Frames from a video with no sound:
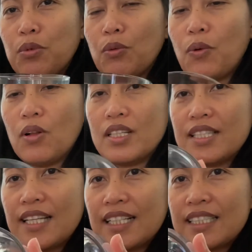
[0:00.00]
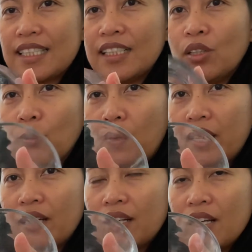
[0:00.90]
wall, it's like a single
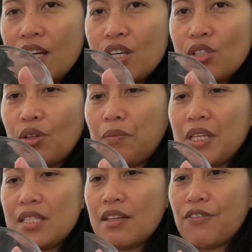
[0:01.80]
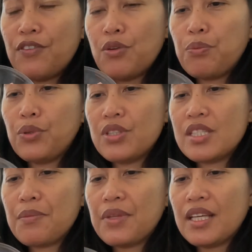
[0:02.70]
one. So it means if you put
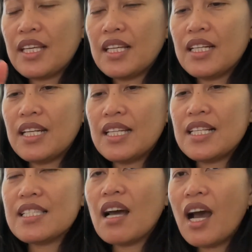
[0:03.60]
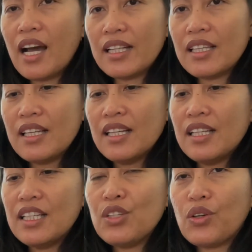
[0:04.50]
something here that is hot,
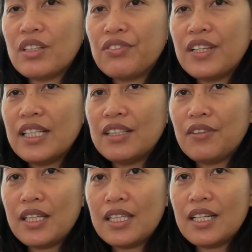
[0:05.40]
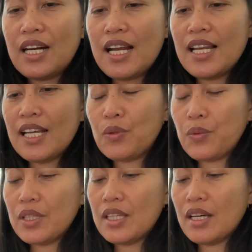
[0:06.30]
then you can feel it right here, unlike
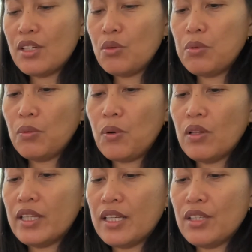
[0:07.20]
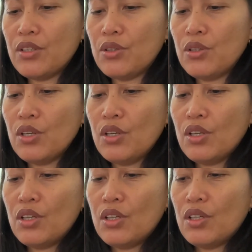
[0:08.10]
with the double wall that
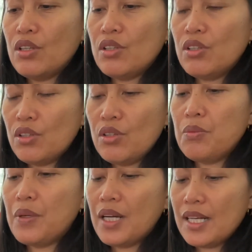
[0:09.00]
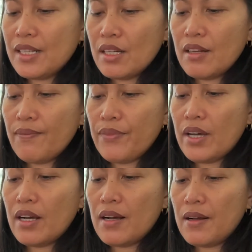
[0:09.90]
you barely
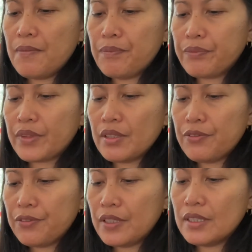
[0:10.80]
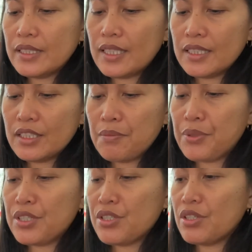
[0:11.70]
feel the
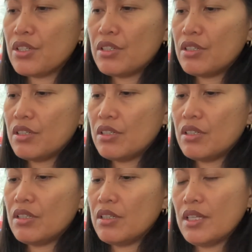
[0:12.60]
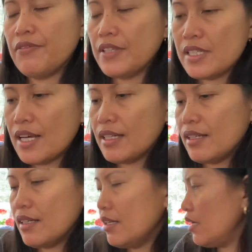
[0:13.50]
temperature if it's hot.
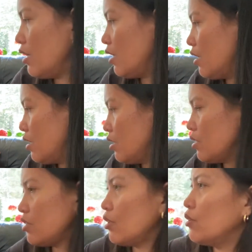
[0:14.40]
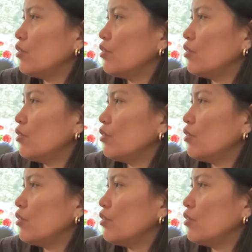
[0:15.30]
So